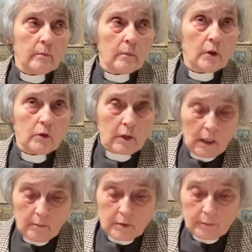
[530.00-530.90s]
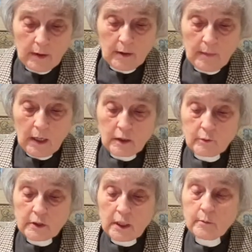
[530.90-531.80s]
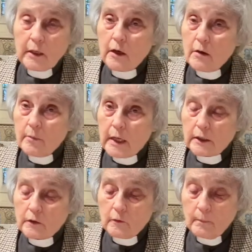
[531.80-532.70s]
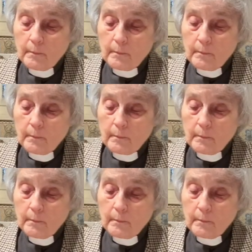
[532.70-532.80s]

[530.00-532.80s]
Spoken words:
who came to my mind was Amy Carmichael.